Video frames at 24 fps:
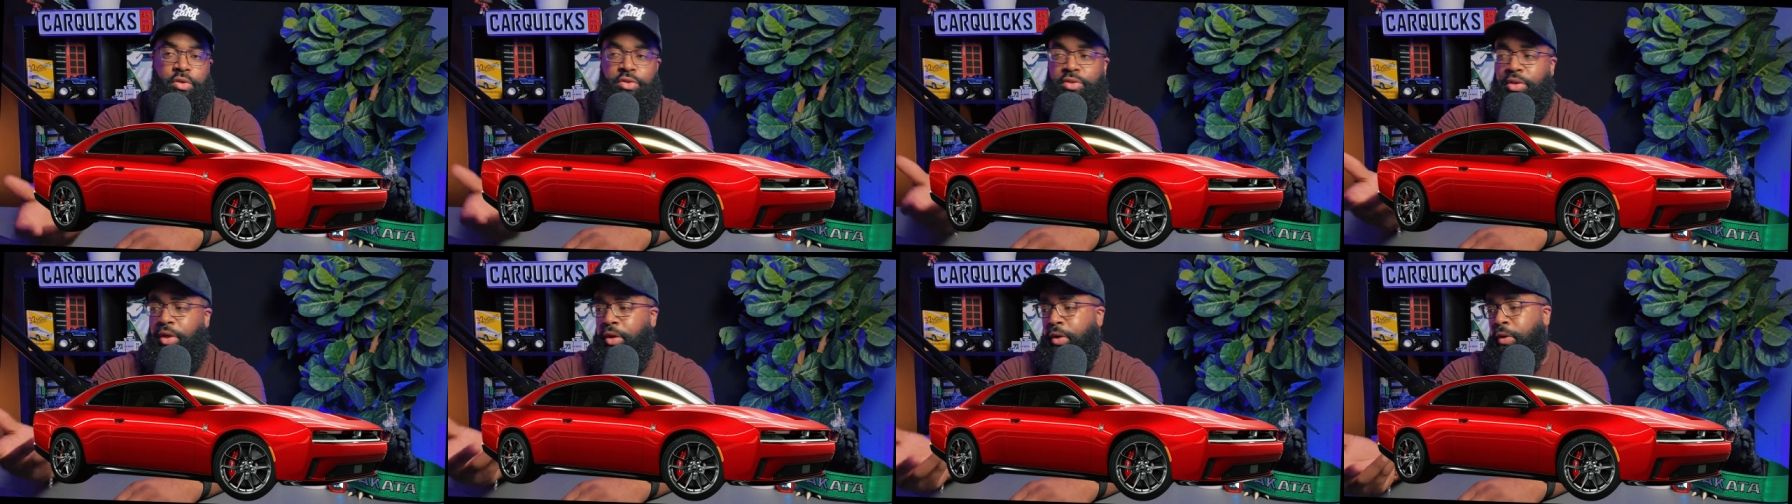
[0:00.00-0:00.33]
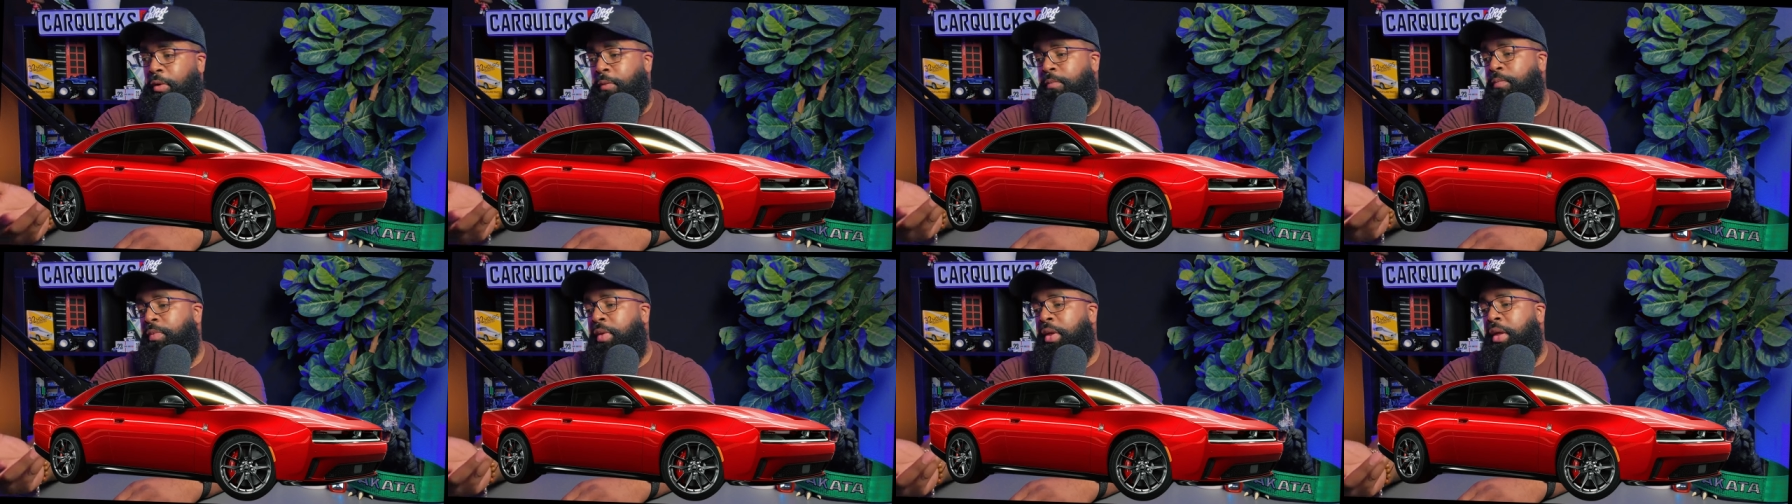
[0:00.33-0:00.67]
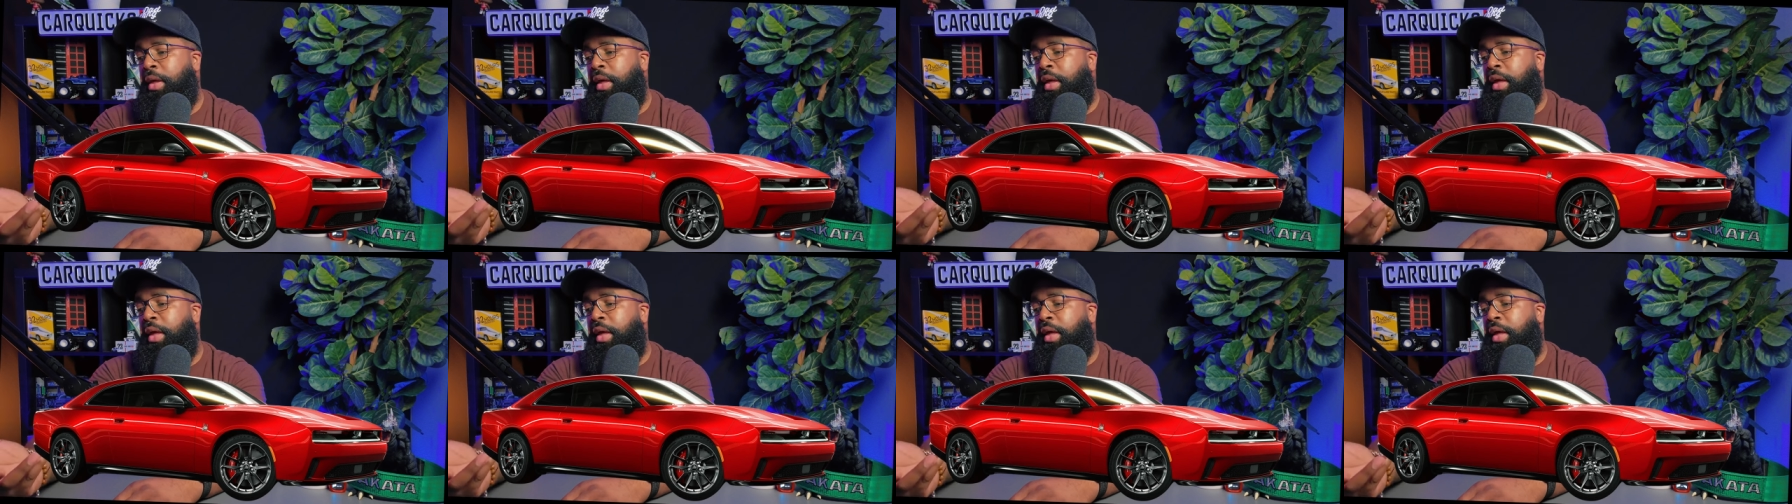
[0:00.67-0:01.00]
So
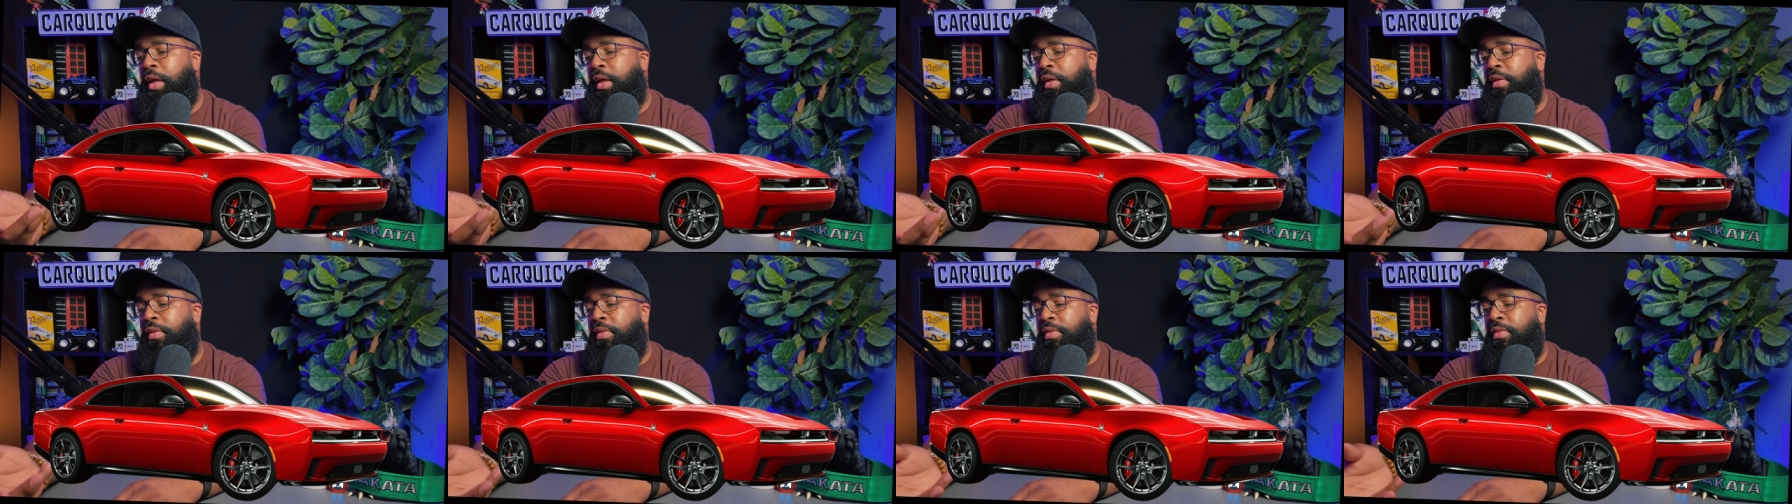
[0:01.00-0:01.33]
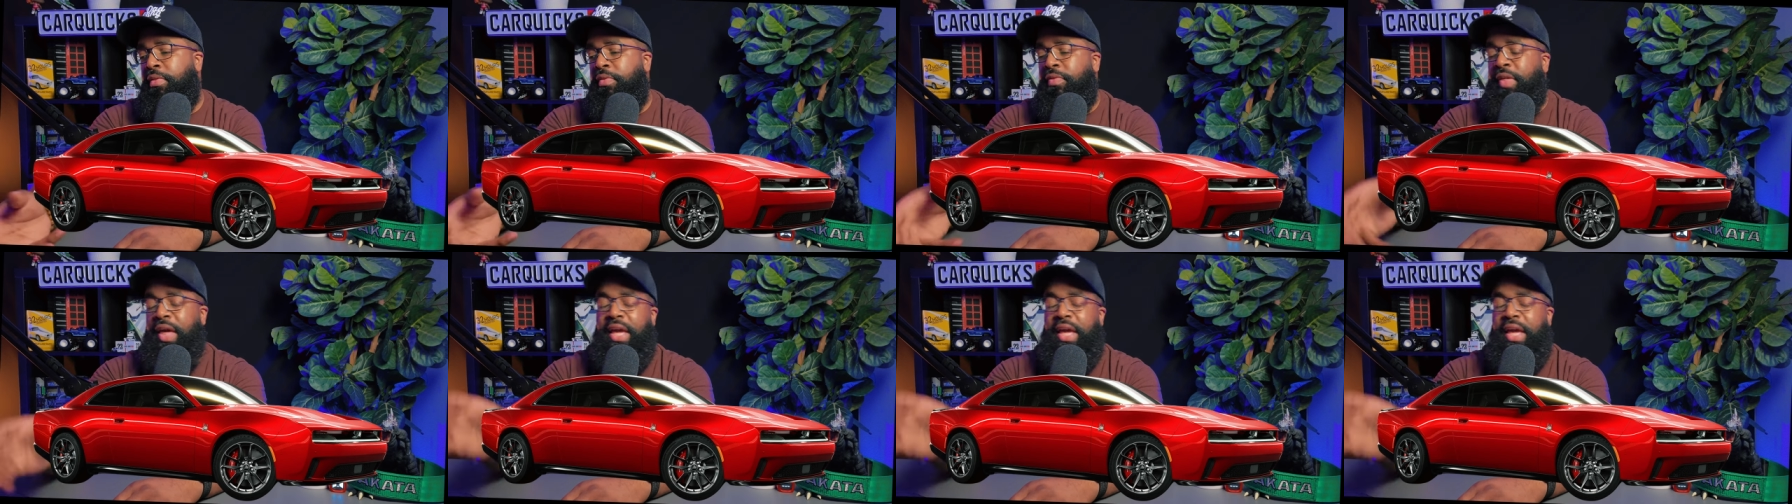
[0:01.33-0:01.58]
they